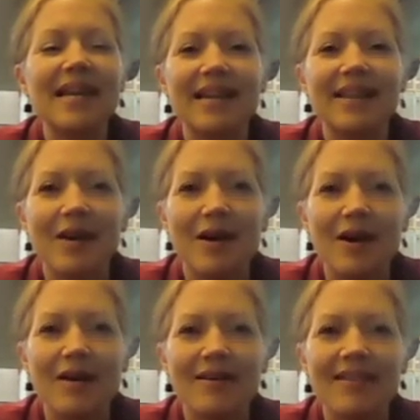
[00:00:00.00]
and
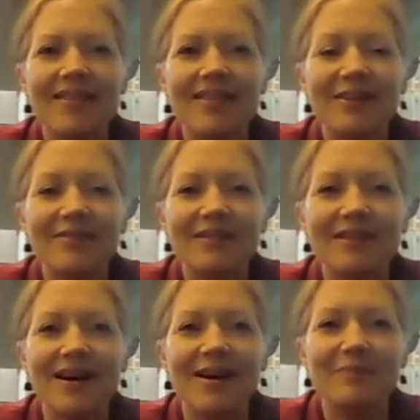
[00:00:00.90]
the
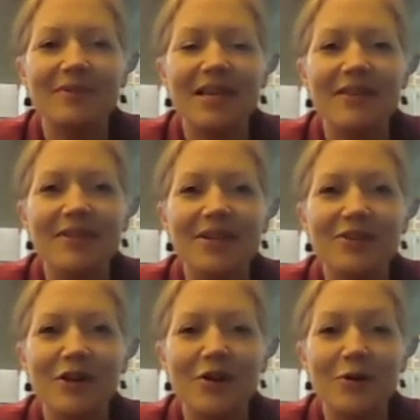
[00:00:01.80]
TV
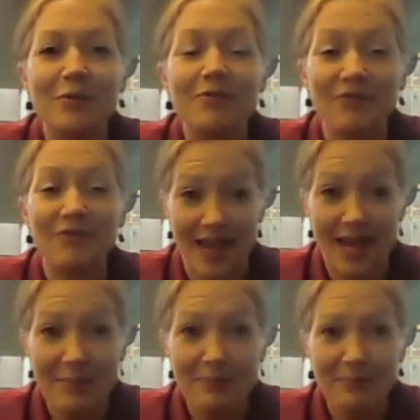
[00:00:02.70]
show
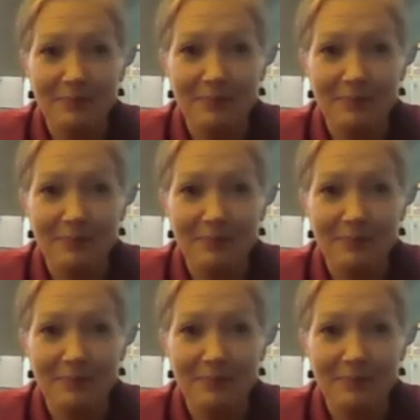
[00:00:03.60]
Fame